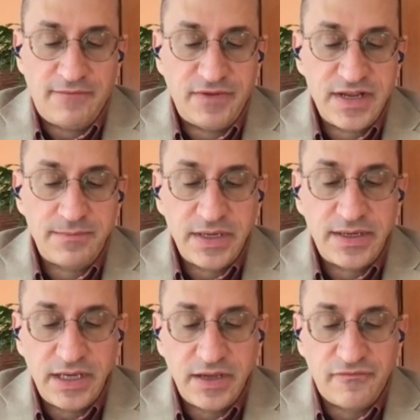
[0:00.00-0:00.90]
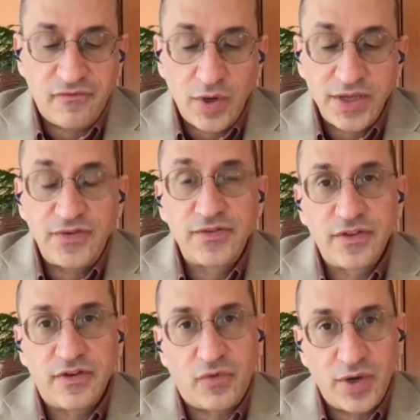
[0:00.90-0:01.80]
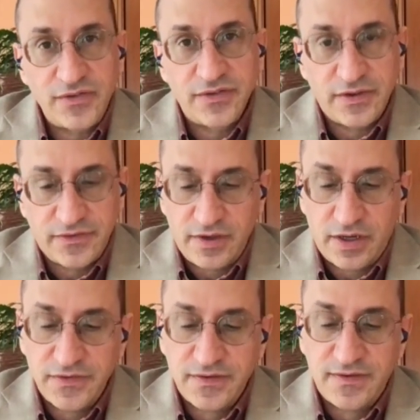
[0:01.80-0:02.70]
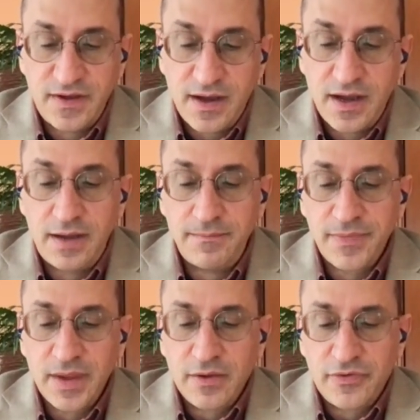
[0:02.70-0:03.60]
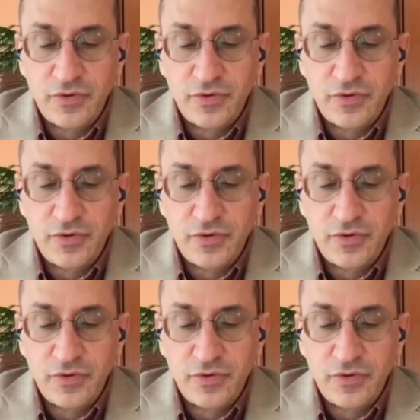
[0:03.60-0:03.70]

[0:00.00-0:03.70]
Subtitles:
I've attempted to give voice to the voiceless lost to time